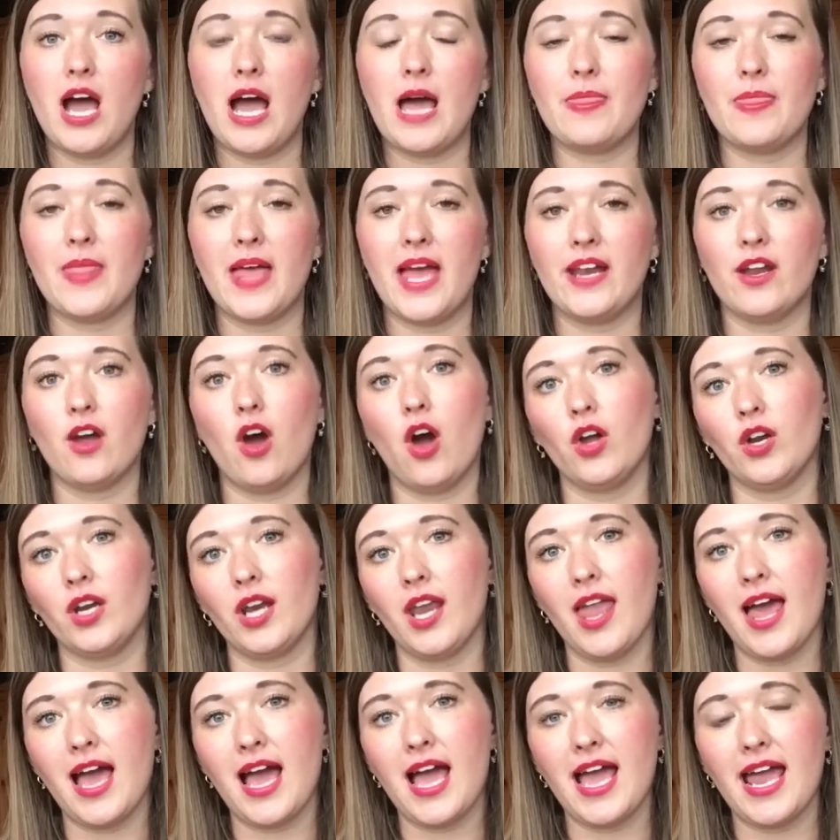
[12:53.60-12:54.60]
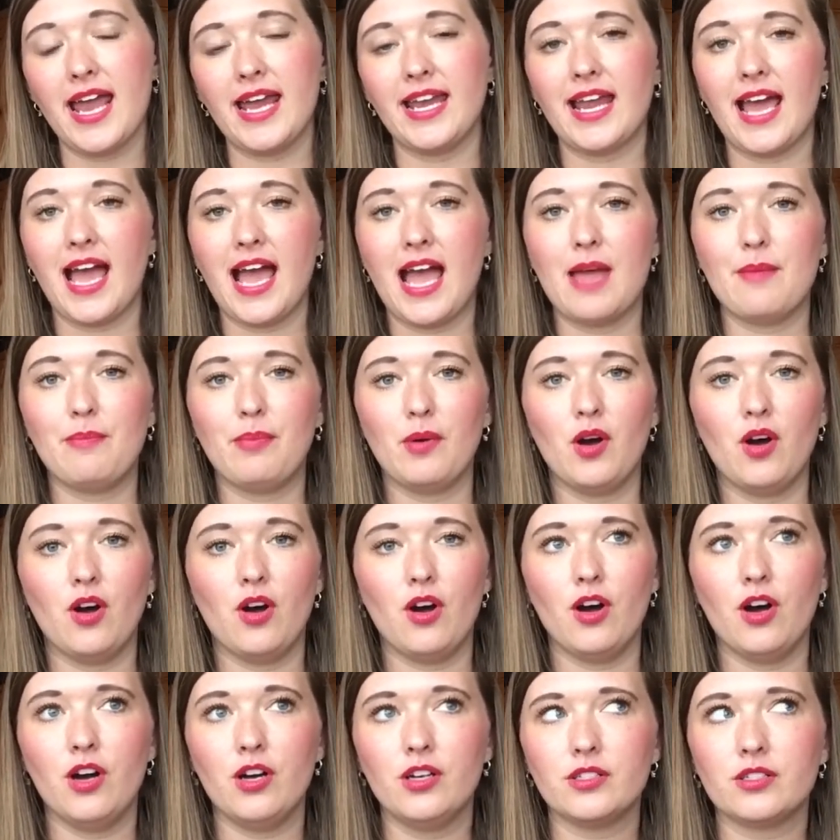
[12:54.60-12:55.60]
And then online I
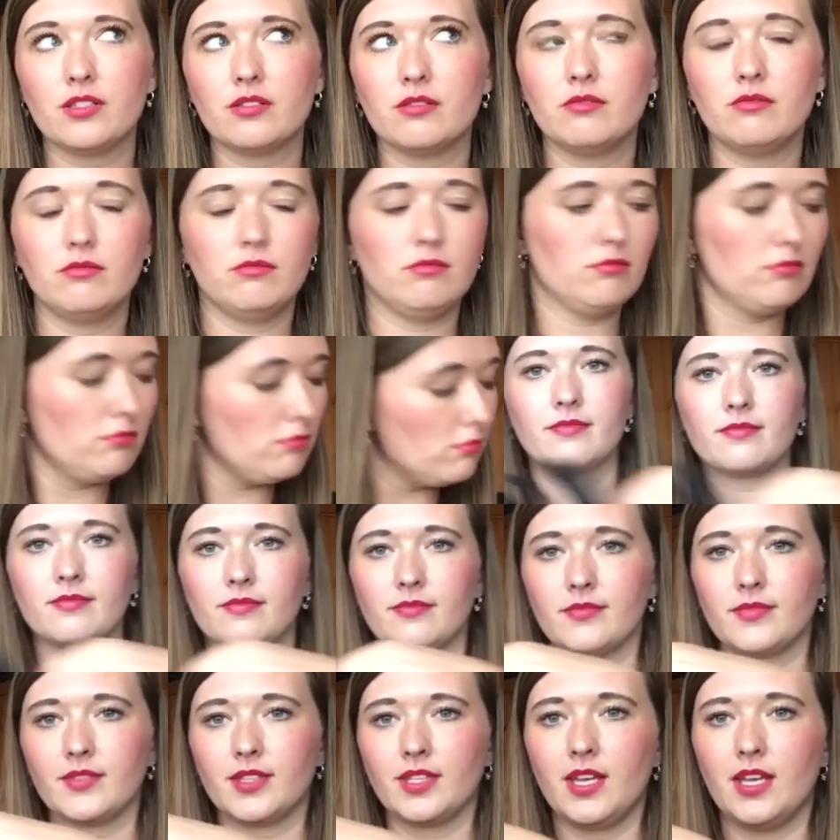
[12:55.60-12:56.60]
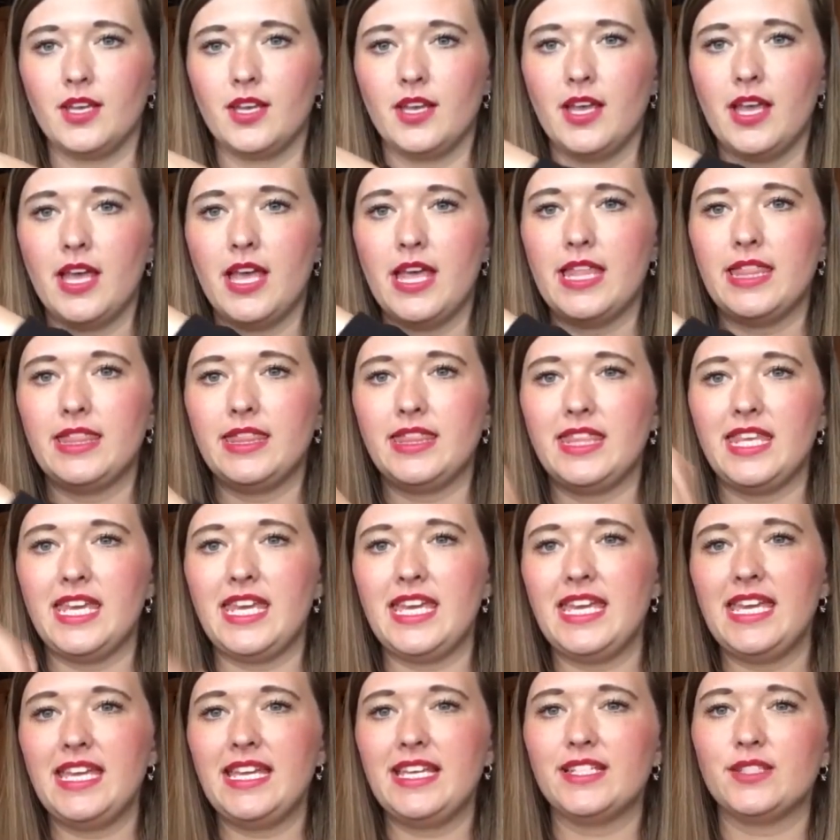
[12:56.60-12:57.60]
bought
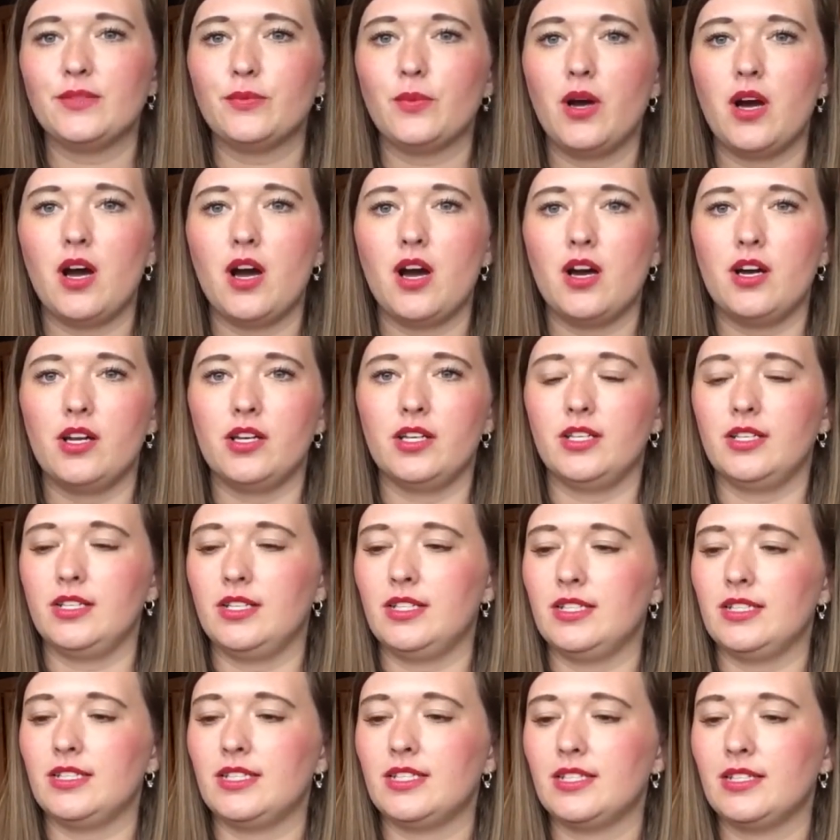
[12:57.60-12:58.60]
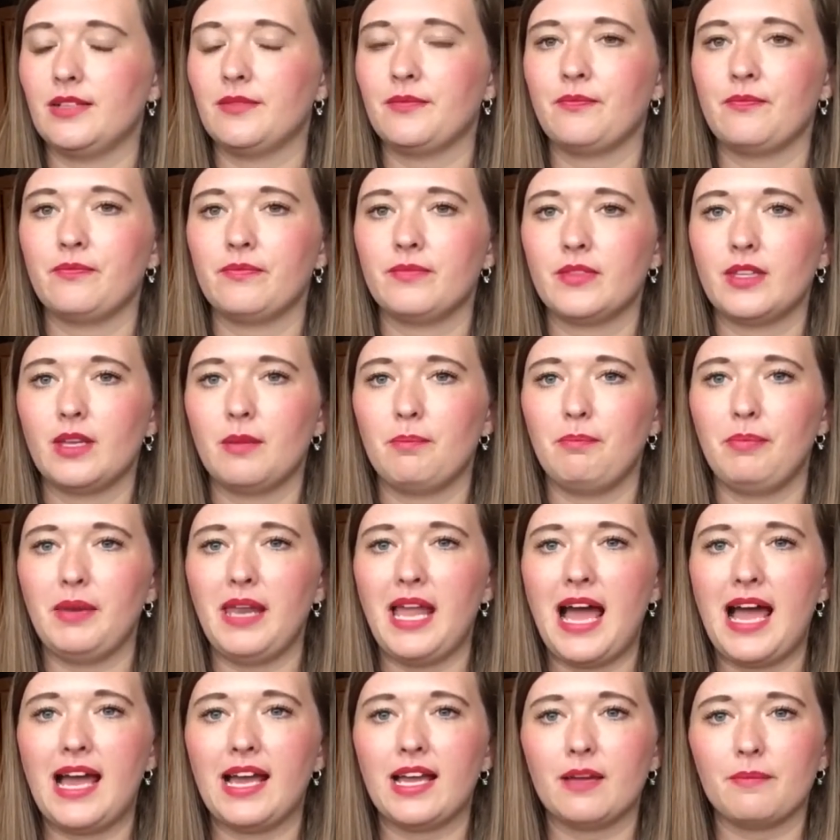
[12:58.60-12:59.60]
these ones,
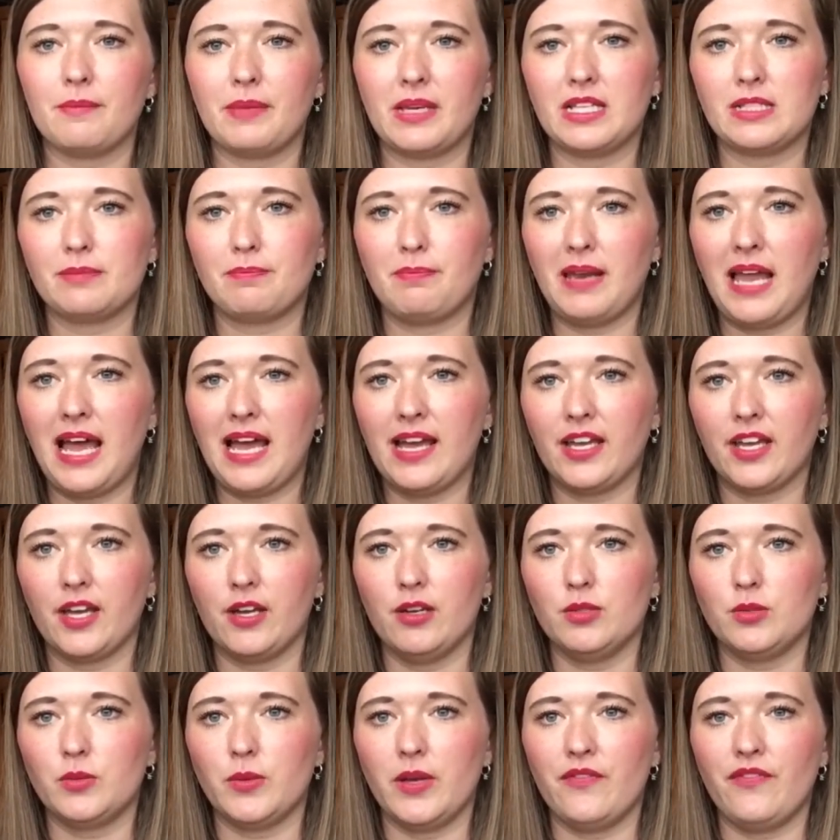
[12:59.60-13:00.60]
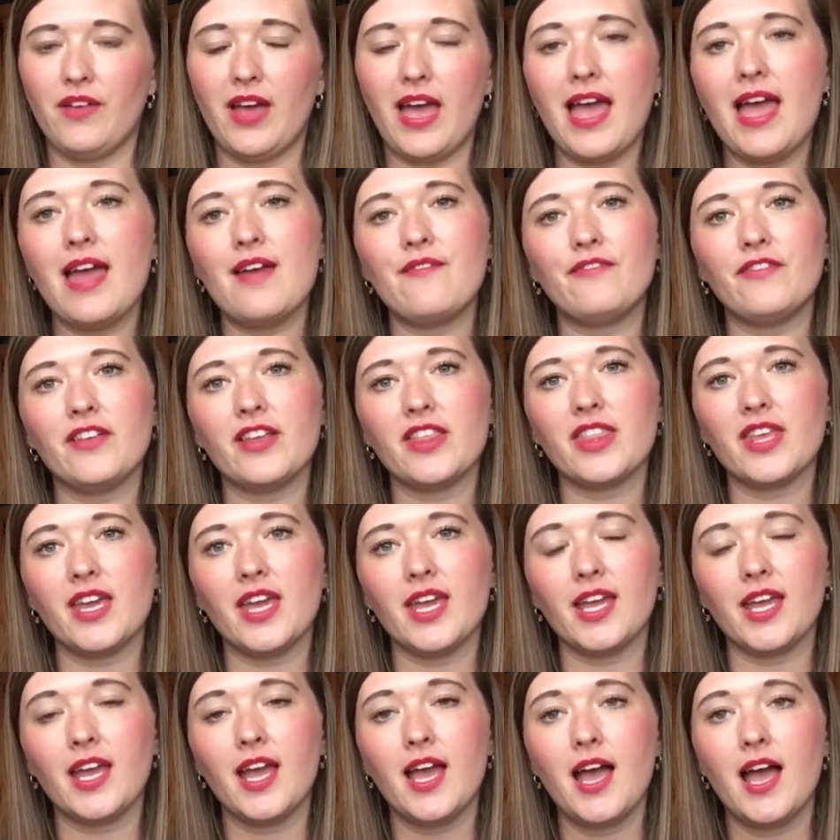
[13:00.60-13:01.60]
black, because black goes with
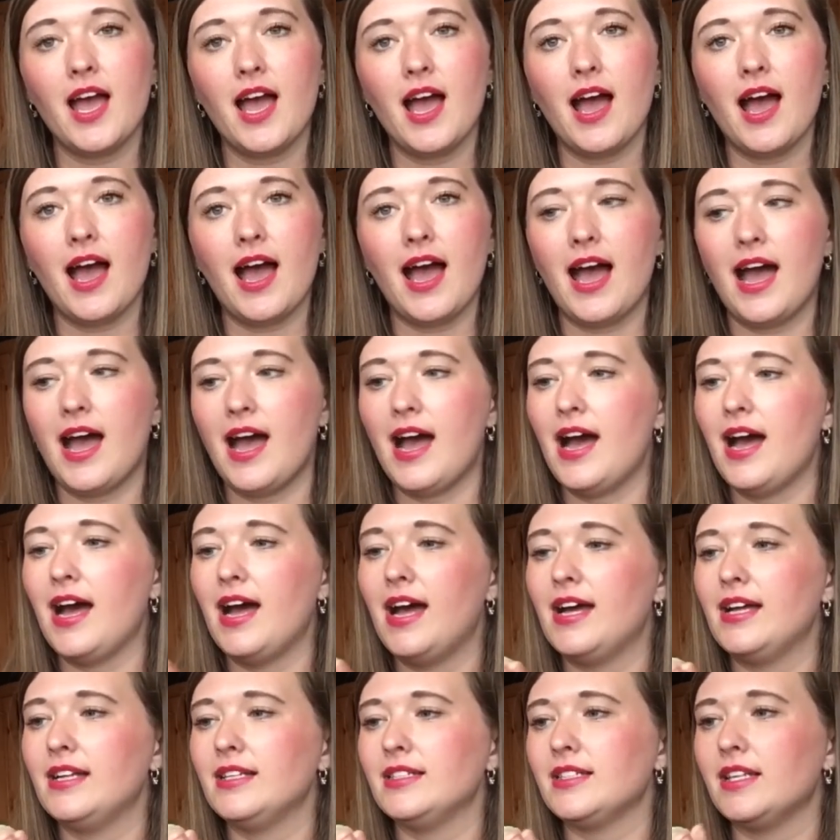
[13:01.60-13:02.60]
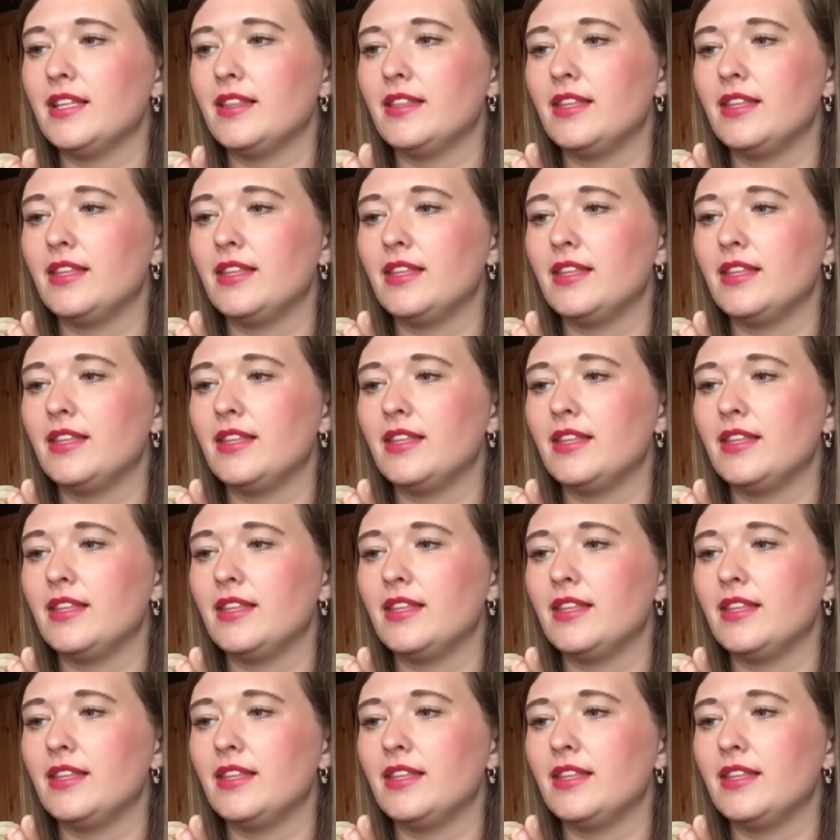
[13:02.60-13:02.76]
everything, and